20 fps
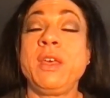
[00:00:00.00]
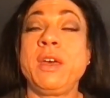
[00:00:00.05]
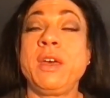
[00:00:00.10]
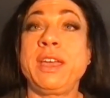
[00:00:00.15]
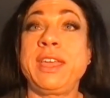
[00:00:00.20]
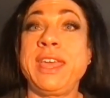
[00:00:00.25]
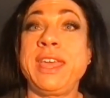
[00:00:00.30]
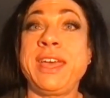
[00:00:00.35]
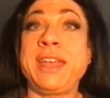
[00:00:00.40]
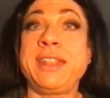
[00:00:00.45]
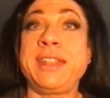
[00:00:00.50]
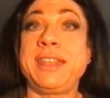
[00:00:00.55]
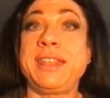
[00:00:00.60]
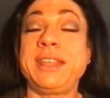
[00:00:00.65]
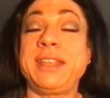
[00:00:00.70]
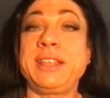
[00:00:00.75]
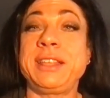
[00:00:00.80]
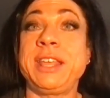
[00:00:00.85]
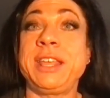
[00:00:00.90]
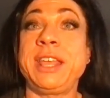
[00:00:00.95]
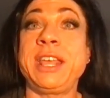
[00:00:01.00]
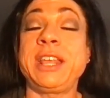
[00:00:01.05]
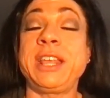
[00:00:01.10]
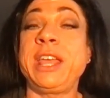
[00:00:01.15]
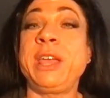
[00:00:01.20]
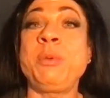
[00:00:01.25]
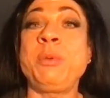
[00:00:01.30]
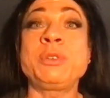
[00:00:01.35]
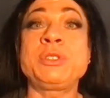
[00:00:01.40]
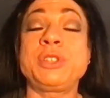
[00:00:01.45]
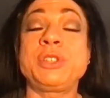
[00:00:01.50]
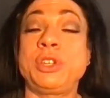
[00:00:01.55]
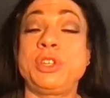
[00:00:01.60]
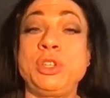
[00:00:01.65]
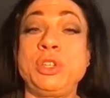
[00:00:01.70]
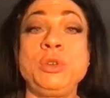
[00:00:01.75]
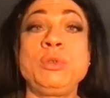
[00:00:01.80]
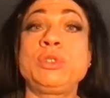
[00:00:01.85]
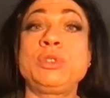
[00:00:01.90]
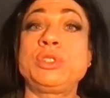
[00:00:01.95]
again, it was a
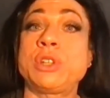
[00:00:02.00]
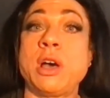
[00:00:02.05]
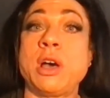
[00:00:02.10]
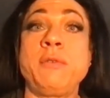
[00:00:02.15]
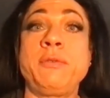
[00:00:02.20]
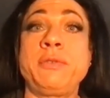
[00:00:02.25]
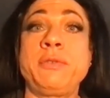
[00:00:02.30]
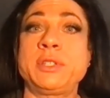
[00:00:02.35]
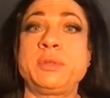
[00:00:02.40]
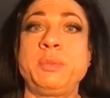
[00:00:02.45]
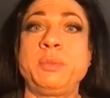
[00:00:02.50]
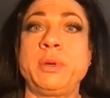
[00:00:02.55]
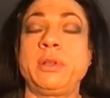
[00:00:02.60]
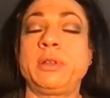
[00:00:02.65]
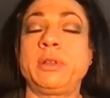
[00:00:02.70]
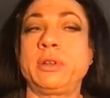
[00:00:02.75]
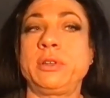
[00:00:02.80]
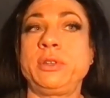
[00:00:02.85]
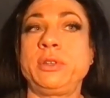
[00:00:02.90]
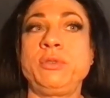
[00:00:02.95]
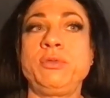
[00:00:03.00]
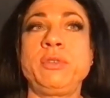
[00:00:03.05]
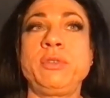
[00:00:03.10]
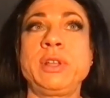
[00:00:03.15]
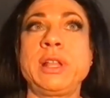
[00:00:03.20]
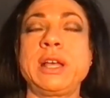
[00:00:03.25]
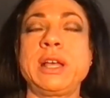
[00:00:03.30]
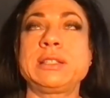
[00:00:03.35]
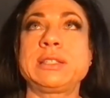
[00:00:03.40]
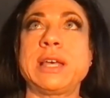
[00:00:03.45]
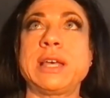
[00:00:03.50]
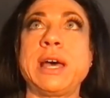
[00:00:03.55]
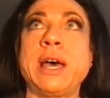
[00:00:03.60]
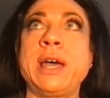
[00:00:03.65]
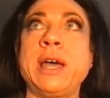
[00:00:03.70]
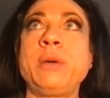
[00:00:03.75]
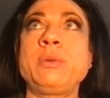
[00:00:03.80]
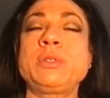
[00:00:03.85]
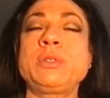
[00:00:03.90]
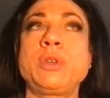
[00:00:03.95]
huge confidence builder. You realize
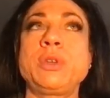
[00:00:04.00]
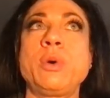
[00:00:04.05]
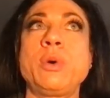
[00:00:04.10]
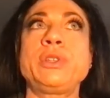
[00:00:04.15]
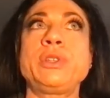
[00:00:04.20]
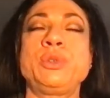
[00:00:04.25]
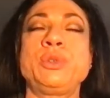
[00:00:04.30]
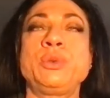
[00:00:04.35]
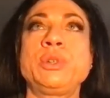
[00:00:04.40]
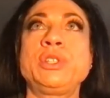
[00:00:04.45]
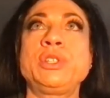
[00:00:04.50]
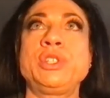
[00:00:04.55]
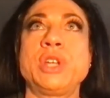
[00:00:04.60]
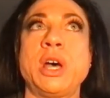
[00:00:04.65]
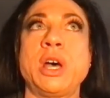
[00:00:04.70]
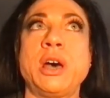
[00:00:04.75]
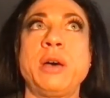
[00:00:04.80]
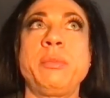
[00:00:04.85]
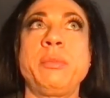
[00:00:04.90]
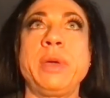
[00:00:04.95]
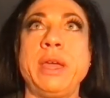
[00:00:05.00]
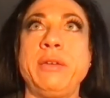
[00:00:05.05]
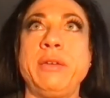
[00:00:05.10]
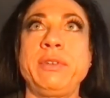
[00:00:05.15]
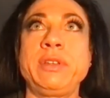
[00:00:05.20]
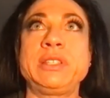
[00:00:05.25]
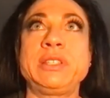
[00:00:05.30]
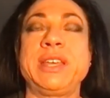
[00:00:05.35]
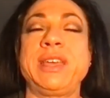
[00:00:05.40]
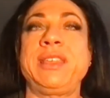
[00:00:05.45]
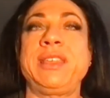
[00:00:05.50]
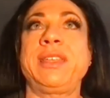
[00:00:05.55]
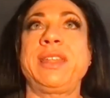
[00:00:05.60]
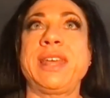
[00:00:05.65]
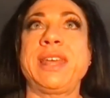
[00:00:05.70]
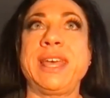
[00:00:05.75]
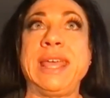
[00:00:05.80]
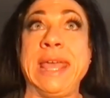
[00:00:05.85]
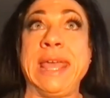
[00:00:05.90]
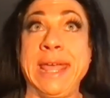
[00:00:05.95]
I was going to a job every day
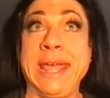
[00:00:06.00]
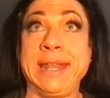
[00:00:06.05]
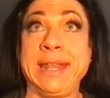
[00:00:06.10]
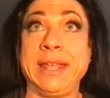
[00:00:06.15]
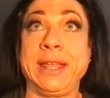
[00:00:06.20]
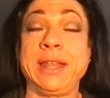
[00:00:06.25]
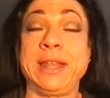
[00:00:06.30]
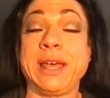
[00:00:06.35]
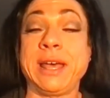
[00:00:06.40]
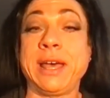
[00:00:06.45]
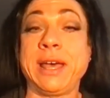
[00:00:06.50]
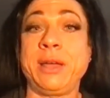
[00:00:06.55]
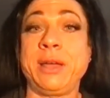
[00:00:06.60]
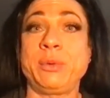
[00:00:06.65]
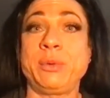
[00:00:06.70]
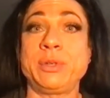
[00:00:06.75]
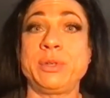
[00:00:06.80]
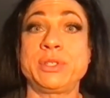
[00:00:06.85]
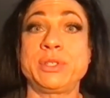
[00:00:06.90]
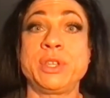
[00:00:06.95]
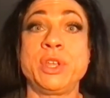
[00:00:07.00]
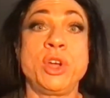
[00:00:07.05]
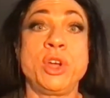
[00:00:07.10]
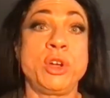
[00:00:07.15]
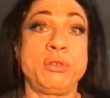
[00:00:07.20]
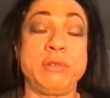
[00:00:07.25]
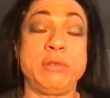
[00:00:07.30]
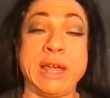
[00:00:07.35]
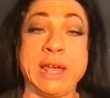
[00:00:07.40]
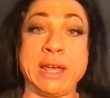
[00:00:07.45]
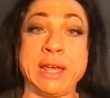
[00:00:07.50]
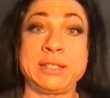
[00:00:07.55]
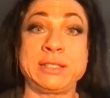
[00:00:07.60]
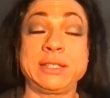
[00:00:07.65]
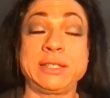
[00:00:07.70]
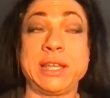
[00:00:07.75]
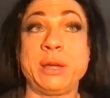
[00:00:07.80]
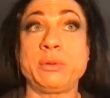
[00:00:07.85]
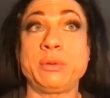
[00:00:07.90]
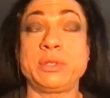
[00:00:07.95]
that I hated. I was
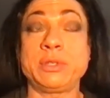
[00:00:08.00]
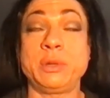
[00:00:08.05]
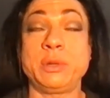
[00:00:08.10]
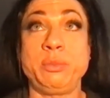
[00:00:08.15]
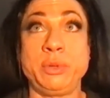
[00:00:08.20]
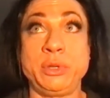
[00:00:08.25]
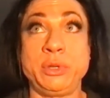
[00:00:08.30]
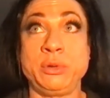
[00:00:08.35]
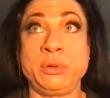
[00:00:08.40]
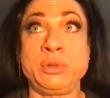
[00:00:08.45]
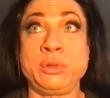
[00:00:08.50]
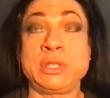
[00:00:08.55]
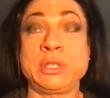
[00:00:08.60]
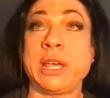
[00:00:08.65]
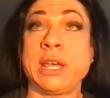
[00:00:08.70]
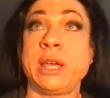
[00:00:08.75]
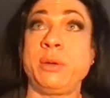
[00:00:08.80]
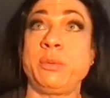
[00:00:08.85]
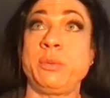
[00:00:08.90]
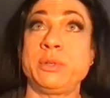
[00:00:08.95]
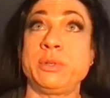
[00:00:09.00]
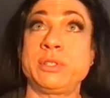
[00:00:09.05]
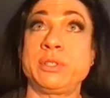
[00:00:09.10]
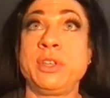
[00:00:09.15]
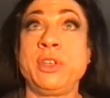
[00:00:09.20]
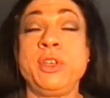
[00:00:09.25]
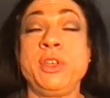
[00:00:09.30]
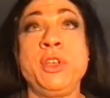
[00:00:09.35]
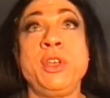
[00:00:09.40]
harassed, I was abused, I was